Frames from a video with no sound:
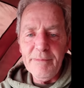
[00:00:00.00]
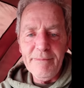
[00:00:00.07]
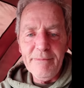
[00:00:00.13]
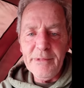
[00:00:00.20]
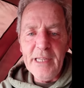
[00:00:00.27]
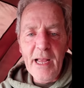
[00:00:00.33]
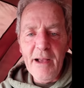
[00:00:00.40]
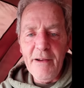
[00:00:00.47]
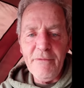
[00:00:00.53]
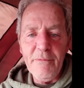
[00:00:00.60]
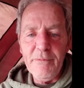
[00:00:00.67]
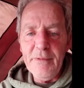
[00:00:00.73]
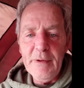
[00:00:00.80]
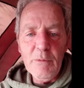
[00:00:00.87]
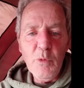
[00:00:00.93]

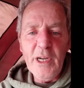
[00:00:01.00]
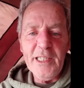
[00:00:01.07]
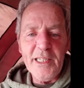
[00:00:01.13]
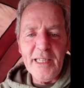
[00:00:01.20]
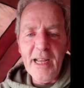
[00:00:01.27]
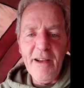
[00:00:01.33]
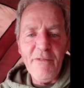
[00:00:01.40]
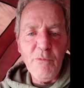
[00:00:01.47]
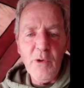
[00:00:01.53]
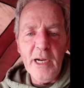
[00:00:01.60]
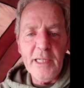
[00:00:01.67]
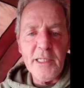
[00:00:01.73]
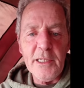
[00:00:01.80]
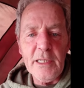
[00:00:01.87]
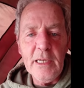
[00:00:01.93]
south, west,
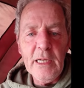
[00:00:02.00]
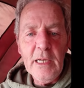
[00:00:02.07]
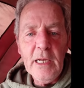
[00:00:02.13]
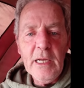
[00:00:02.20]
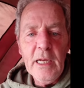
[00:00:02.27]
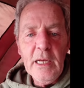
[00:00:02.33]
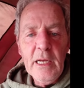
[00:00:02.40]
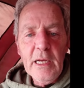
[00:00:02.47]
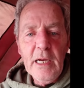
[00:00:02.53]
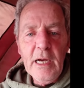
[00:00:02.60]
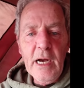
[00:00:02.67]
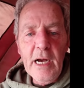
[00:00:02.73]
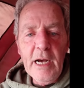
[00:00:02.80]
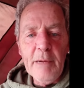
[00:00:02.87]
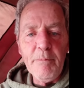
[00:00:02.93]
southwest.
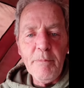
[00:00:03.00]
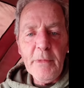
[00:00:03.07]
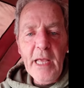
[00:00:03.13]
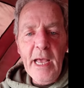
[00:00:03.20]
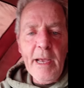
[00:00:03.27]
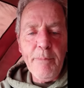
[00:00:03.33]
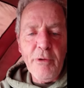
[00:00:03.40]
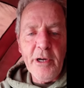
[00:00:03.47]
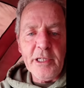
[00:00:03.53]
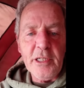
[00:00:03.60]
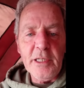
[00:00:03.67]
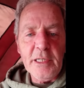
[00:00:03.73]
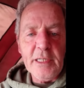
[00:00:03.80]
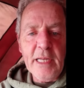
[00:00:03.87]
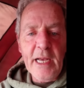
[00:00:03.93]
Air
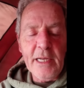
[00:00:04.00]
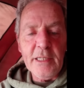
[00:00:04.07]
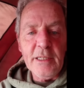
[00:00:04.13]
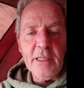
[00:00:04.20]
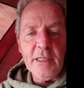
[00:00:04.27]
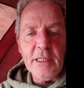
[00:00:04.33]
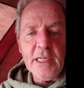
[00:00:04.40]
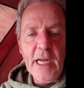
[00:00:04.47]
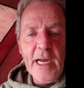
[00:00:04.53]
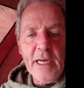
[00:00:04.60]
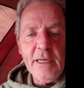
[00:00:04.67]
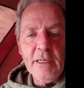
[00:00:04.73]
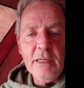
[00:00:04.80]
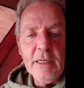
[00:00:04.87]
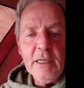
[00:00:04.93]
pressure's
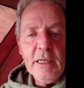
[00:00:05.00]
1,010.